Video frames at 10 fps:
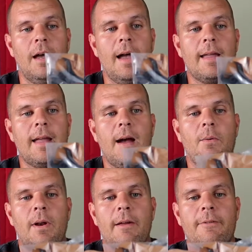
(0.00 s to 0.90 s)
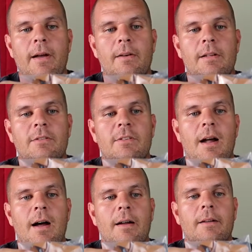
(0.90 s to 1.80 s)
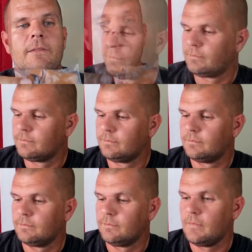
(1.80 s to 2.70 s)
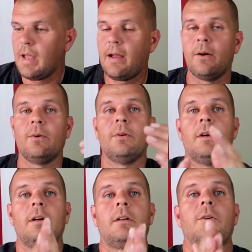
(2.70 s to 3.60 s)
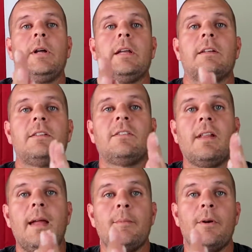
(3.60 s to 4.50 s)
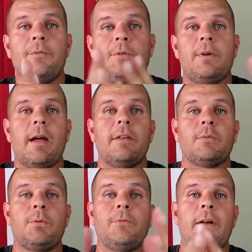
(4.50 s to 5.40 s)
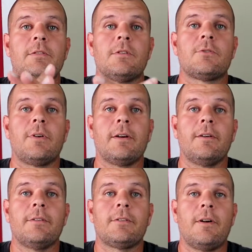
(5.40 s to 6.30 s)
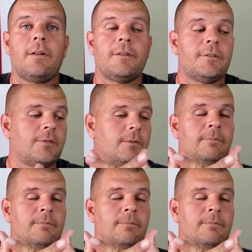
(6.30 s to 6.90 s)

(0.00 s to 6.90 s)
I got what I found in stock. Now, a quick disclaimer. If you guys are professional trigger installers,